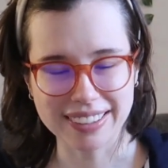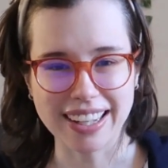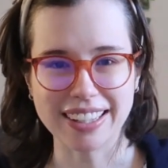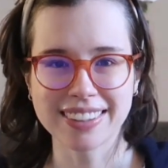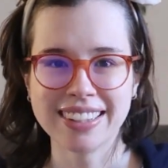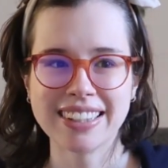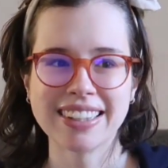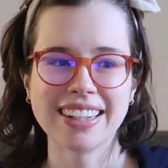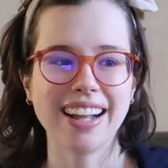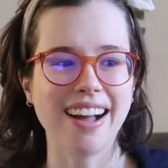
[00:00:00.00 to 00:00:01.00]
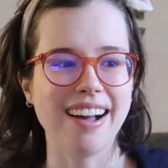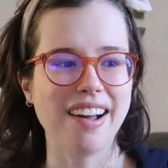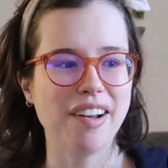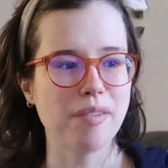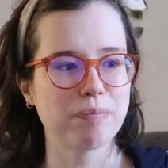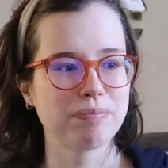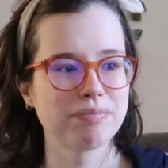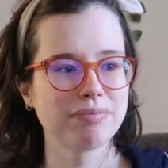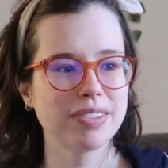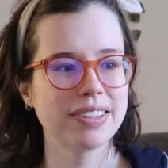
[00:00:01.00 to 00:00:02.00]
Like,
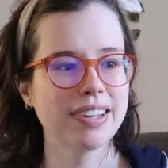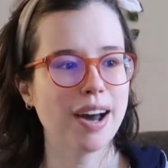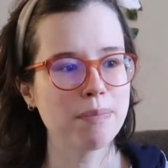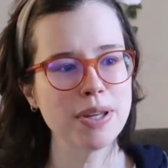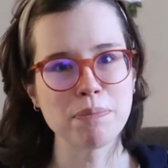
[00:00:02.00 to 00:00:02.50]
copy